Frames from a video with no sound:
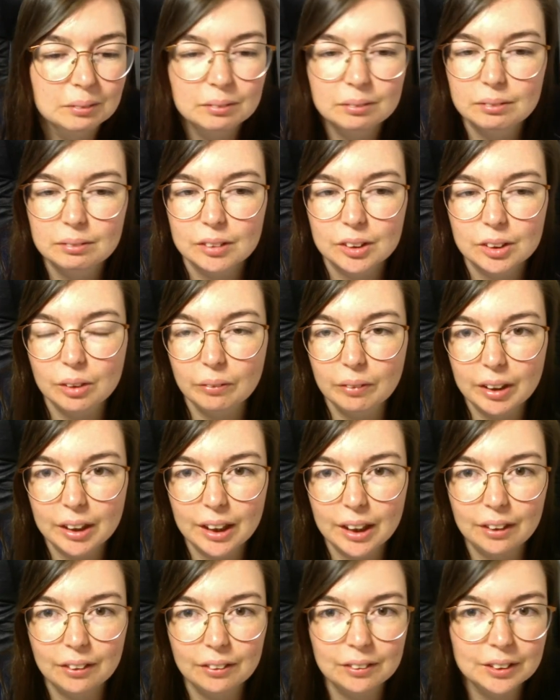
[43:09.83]
So we'll
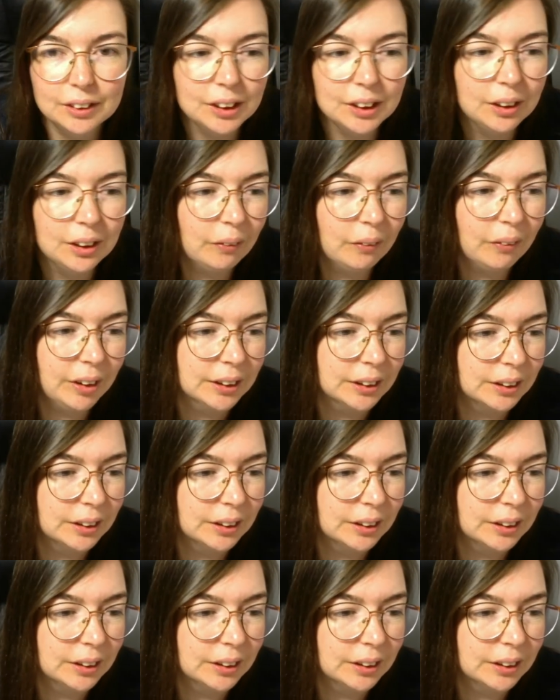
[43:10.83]
get on to the quiz.